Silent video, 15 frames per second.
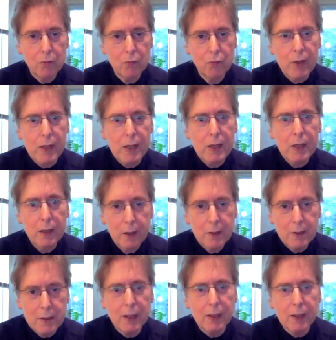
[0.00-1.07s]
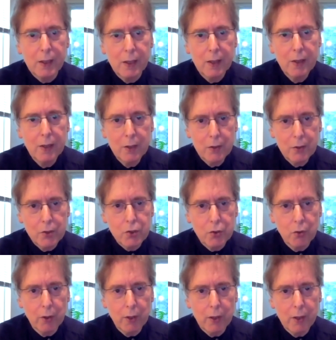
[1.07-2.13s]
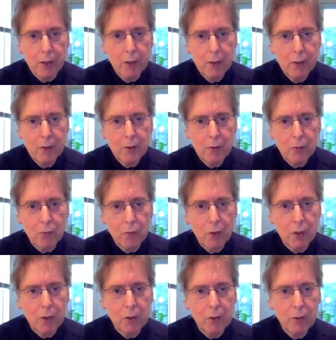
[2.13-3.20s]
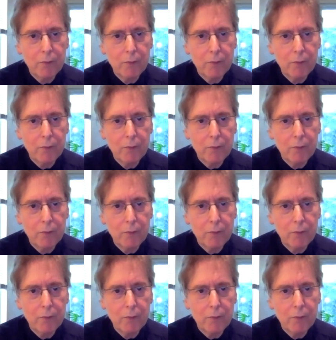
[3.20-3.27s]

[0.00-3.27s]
retelling the story with,